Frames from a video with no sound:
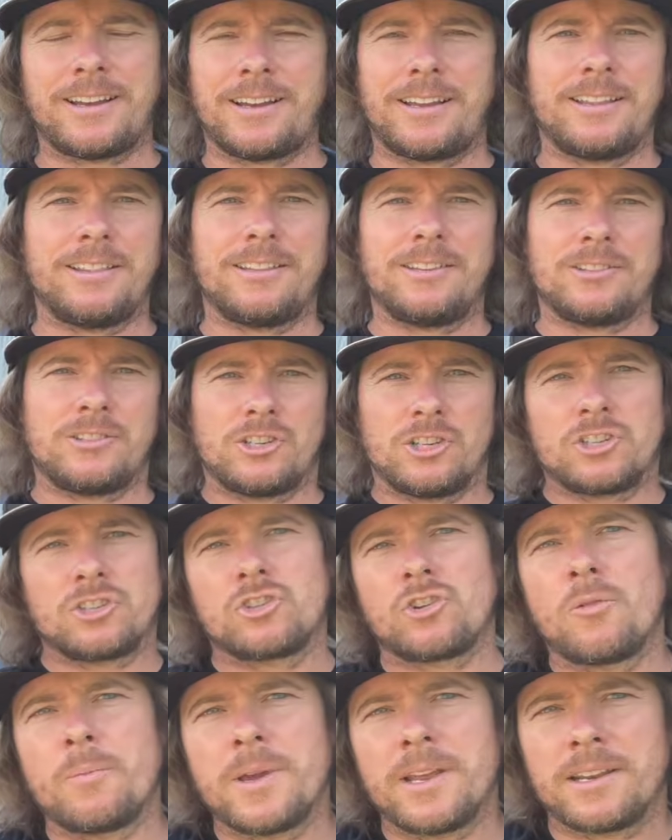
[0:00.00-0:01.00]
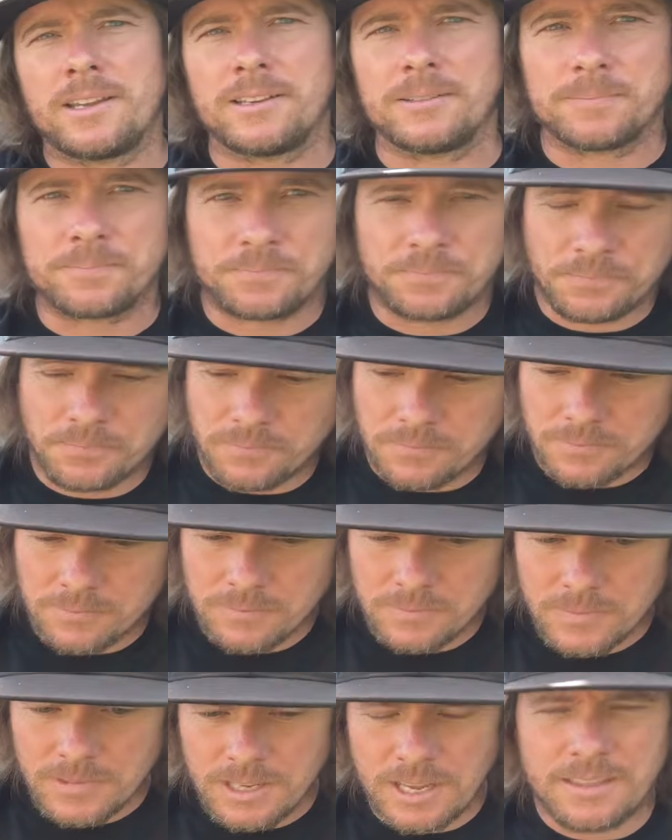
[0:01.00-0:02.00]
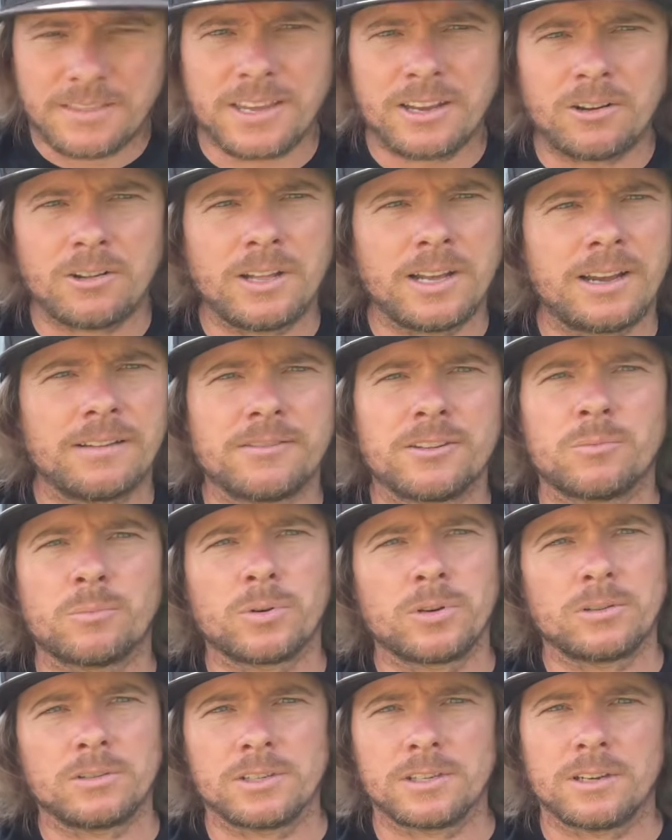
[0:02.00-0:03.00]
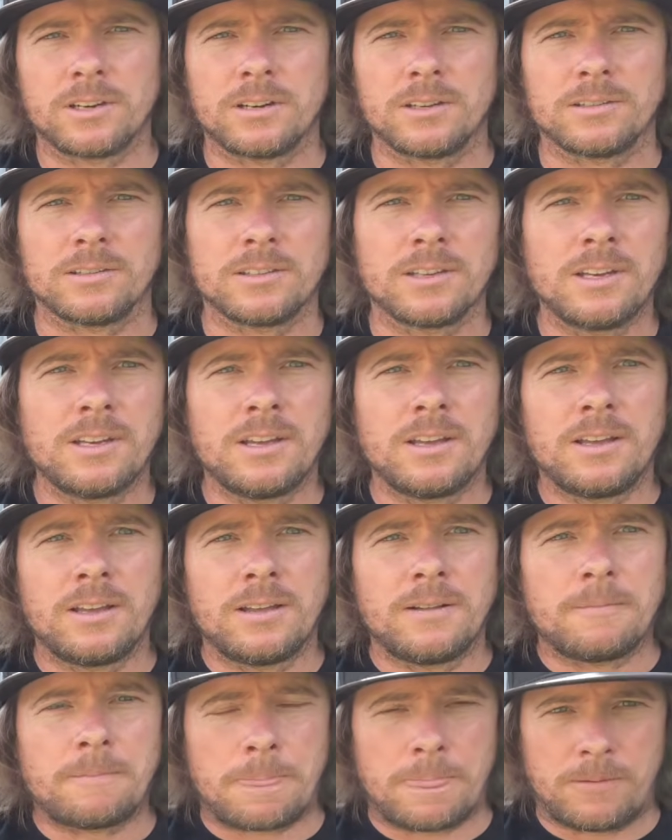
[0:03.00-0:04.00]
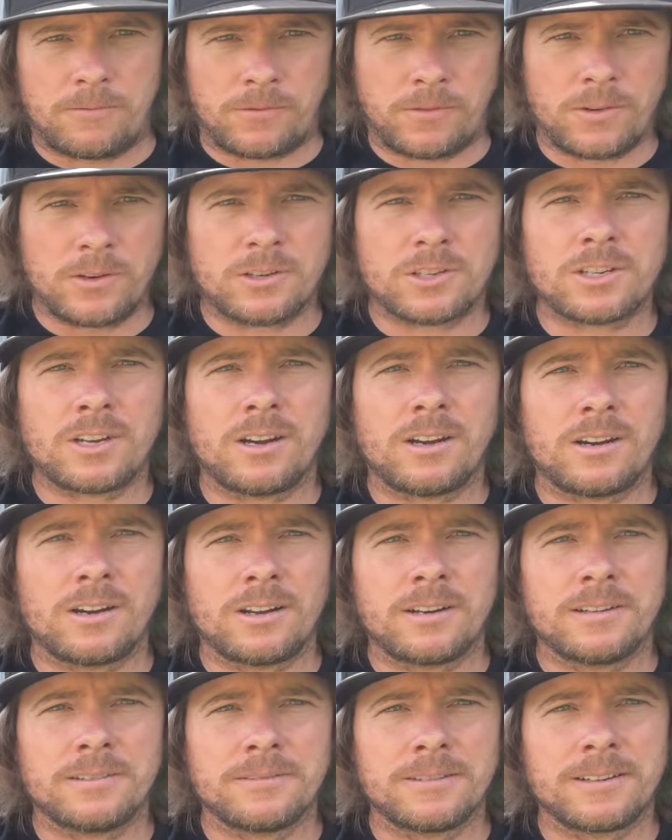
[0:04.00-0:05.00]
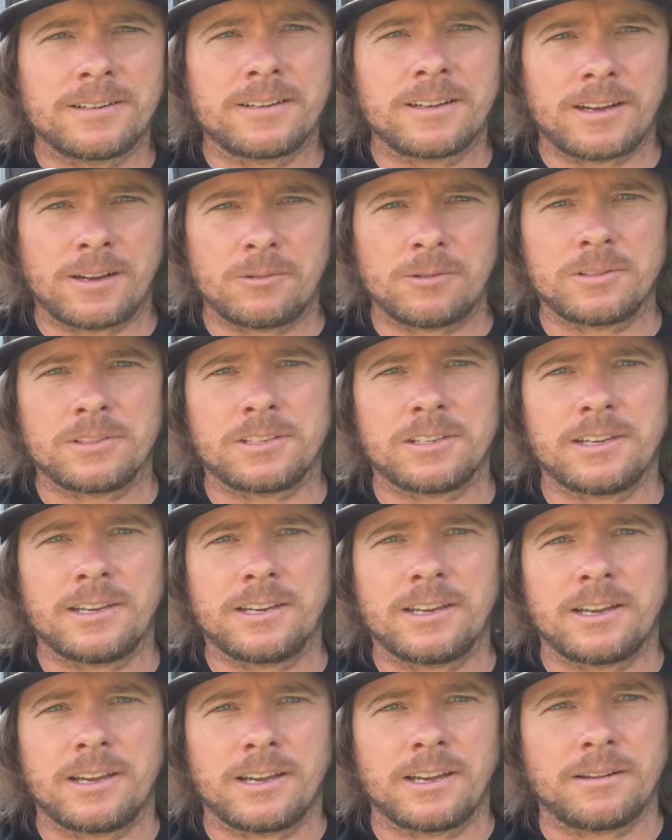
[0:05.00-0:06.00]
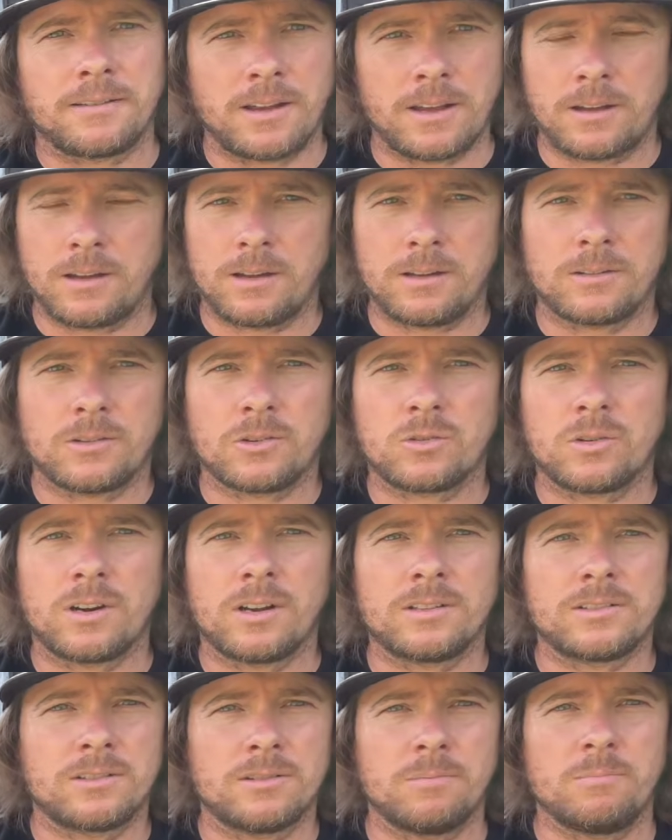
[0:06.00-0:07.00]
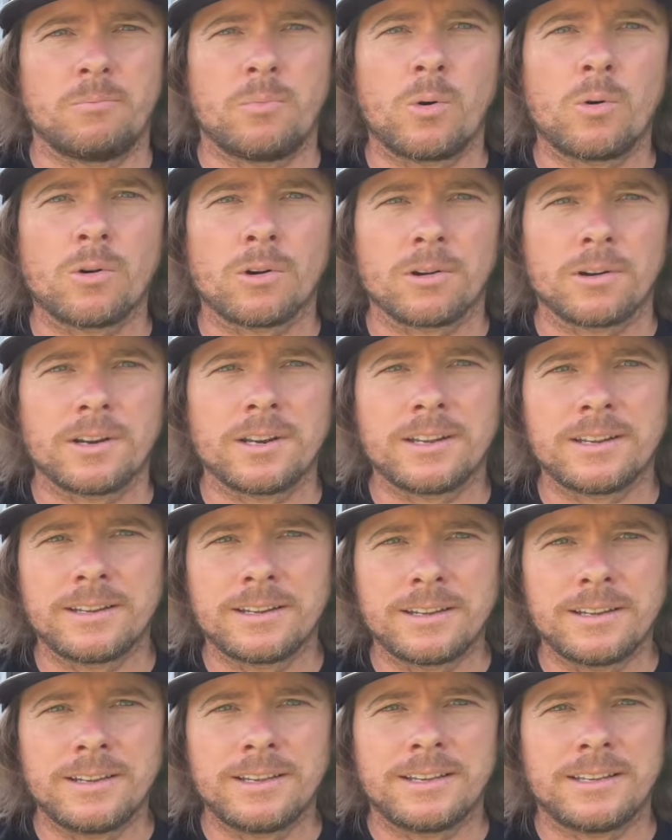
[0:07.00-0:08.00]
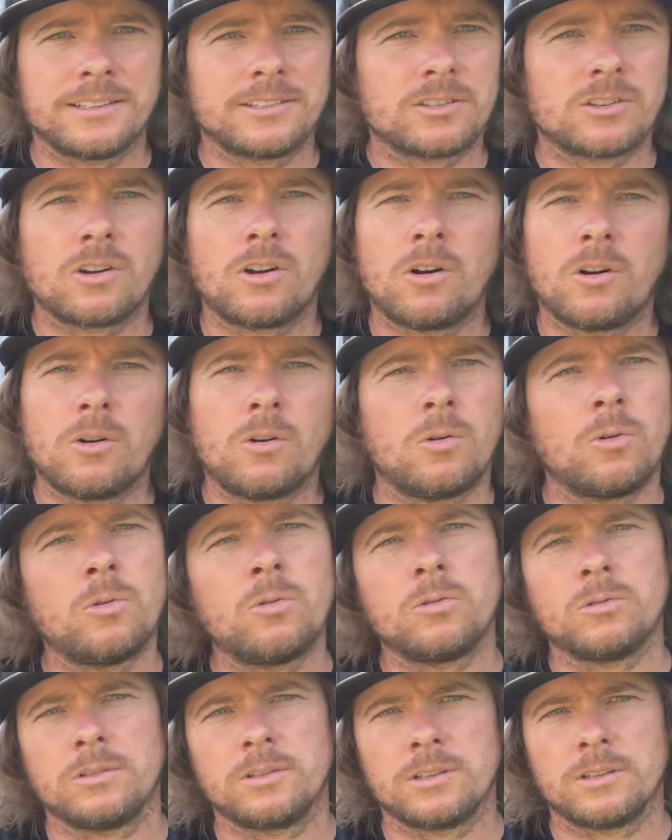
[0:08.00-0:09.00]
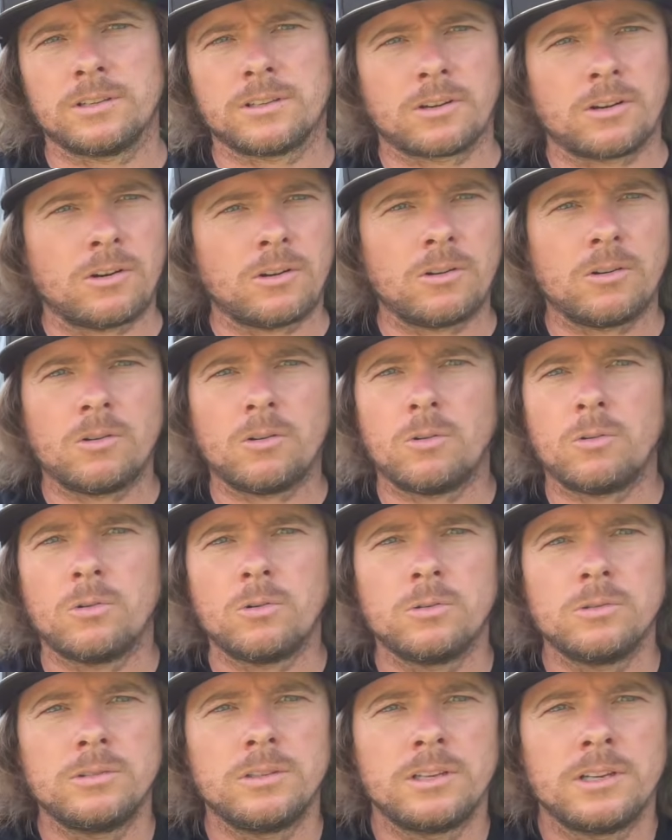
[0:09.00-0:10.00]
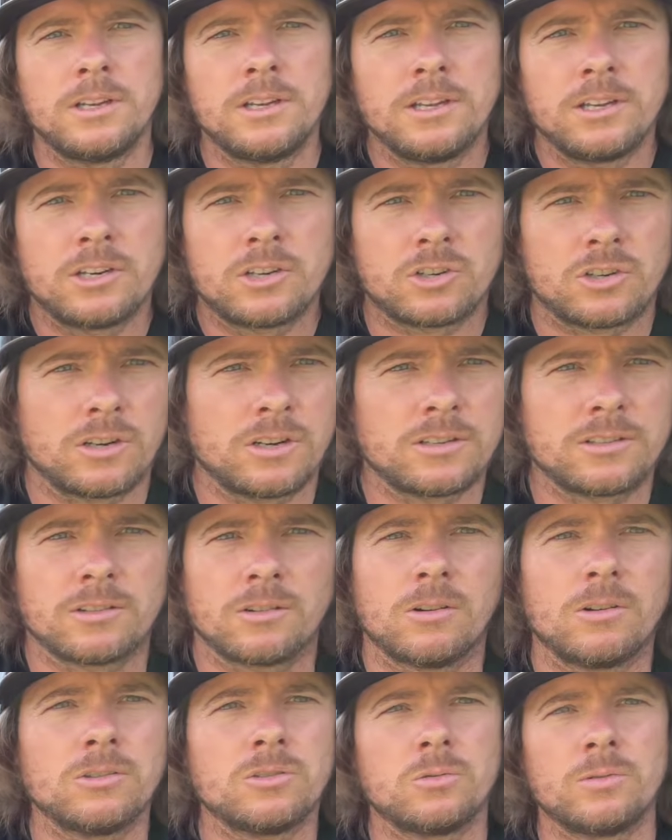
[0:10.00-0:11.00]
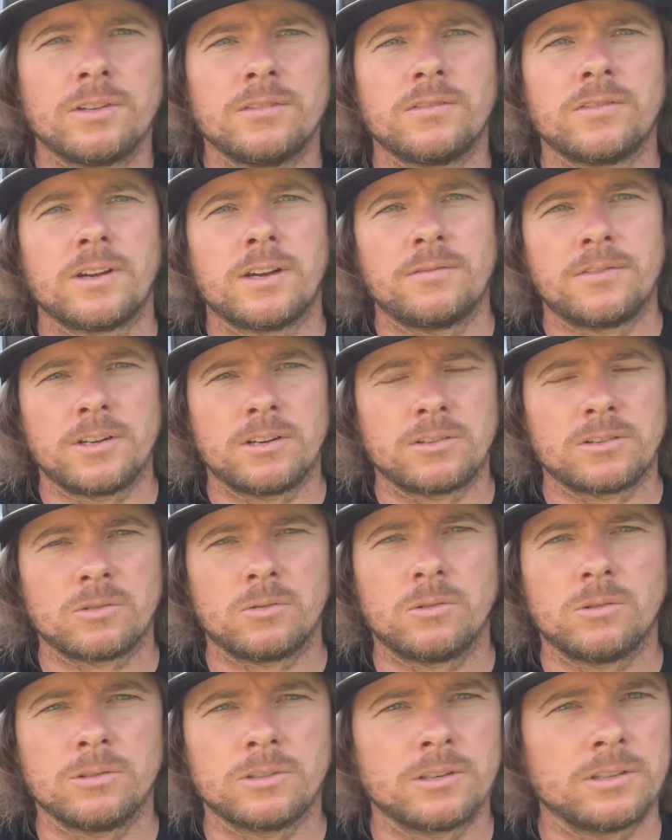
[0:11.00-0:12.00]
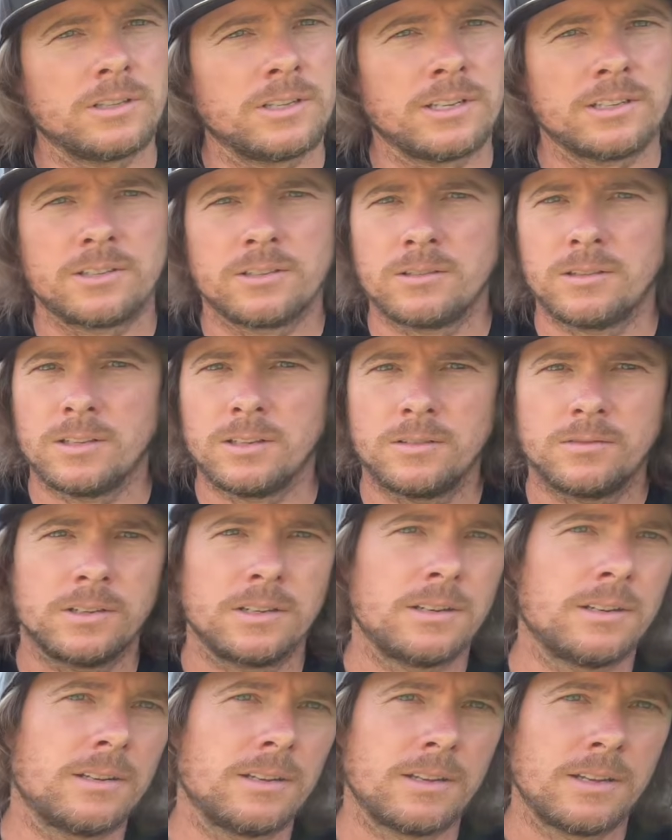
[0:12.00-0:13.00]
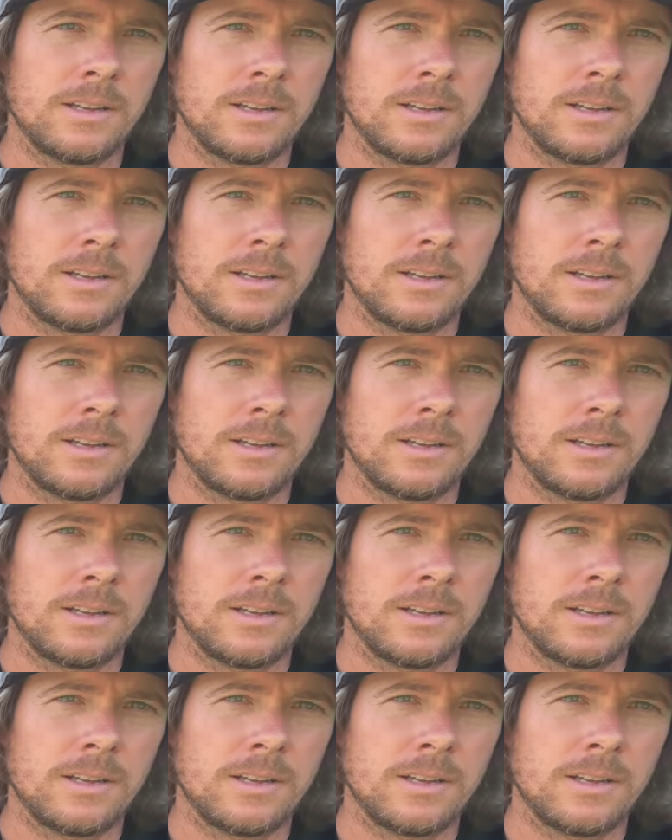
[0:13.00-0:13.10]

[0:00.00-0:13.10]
there's just so many, and they all have their pros and cons. The first con, I would say, across the board, is they're all old. They're all old trucks. They're all 25 years or older, unless you live in